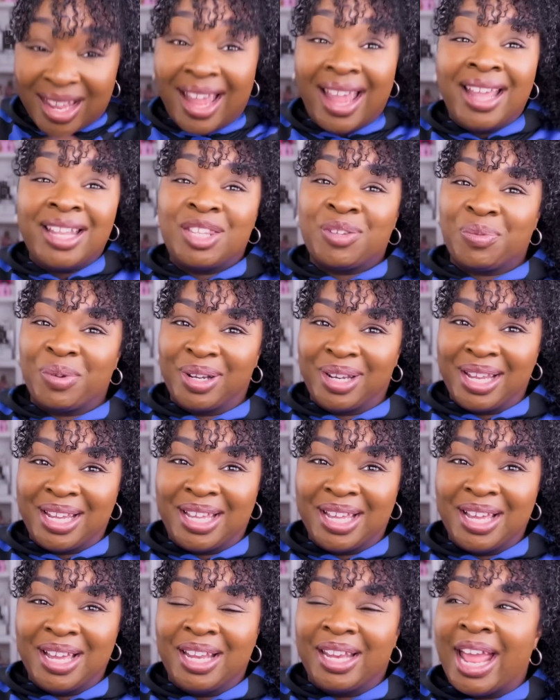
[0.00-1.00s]
It's really
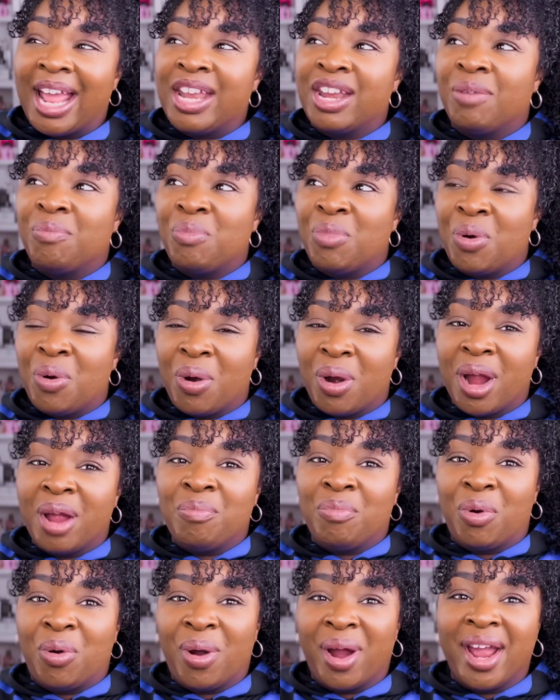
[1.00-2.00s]
good. And the more and
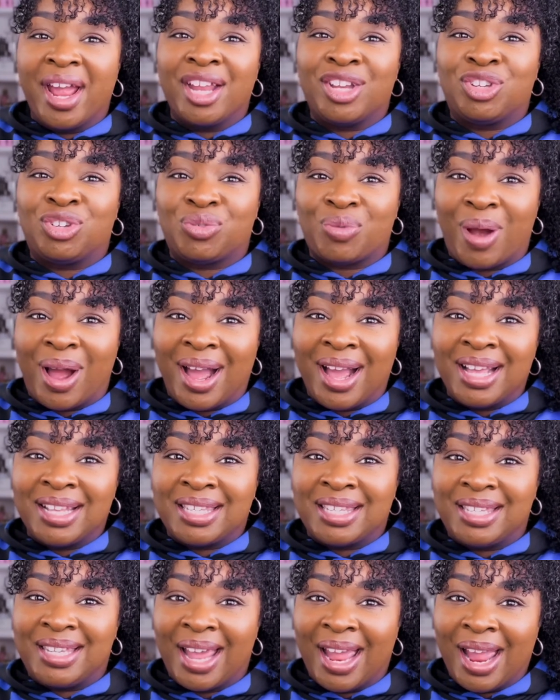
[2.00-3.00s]
more it dries
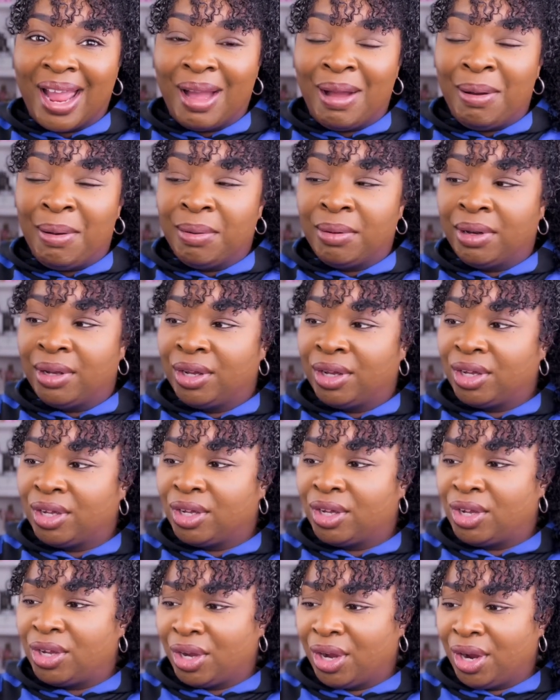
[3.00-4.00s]
down,
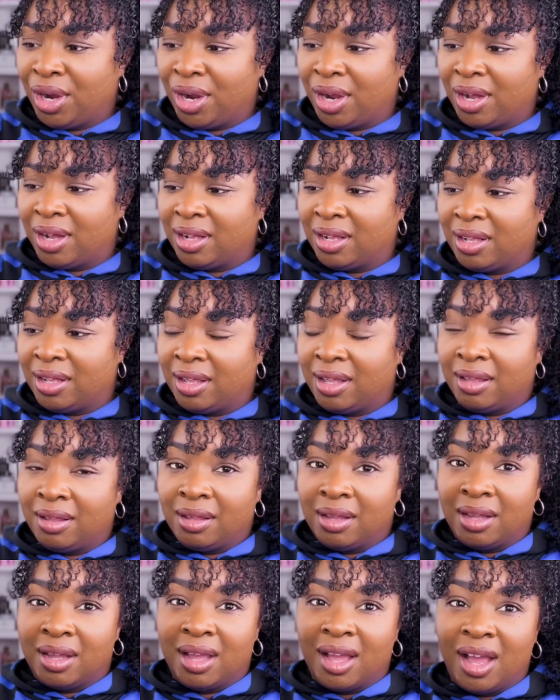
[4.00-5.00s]
girl.
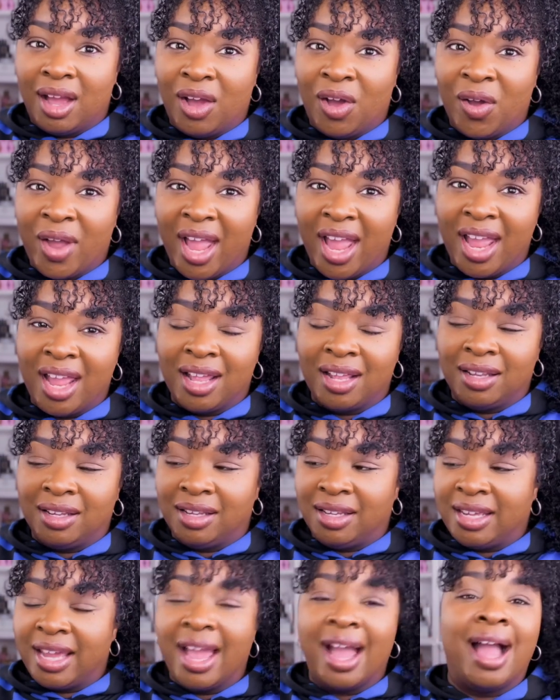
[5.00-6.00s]
Okay.
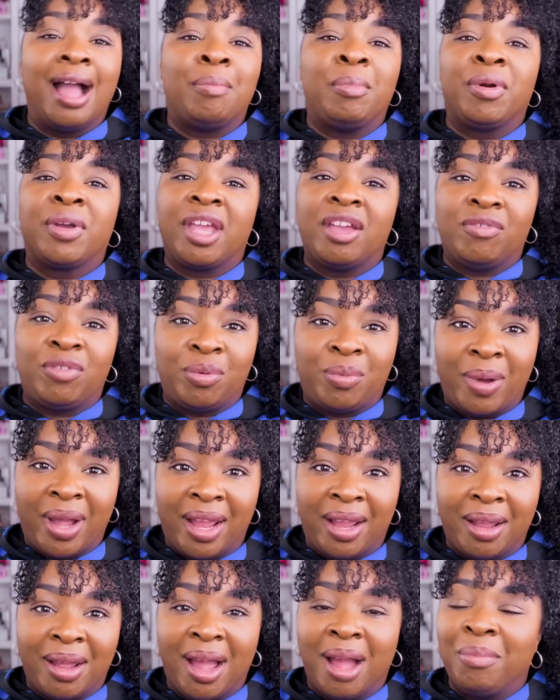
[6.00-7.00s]
Yeah, I'm going to give it
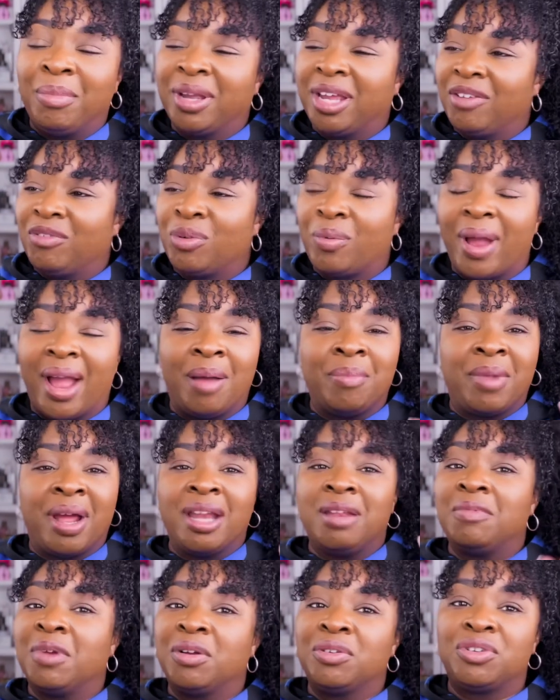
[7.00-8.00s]
away. I'm not
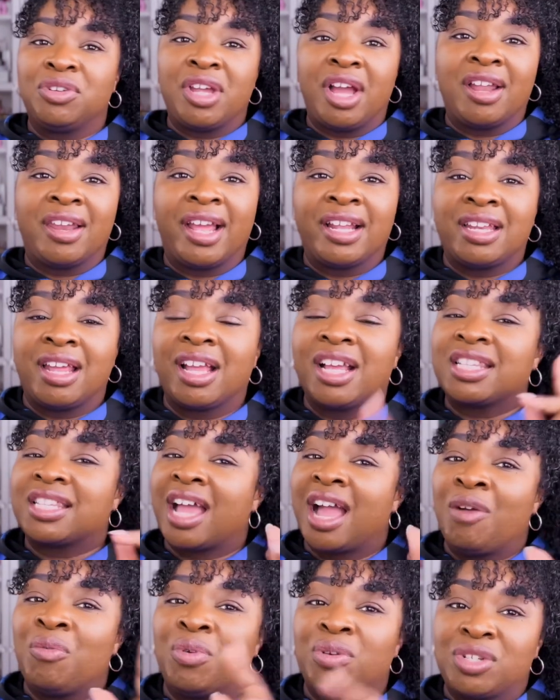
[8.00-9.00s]
even going to do y'all like that because
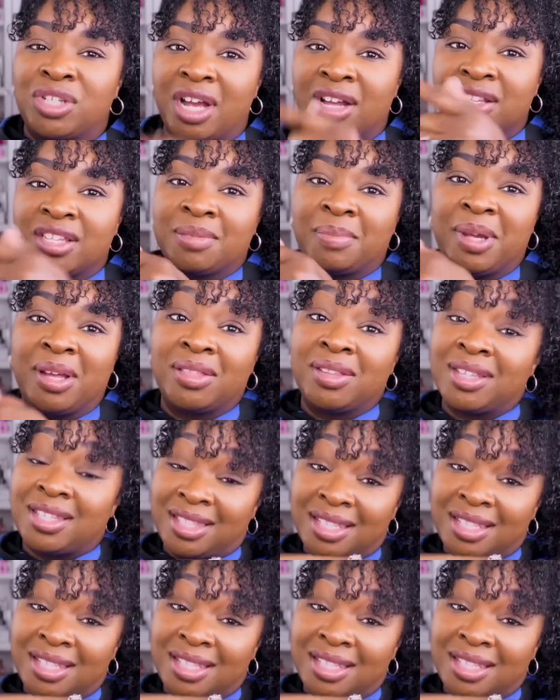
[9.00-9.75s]
I want y'all to smell this.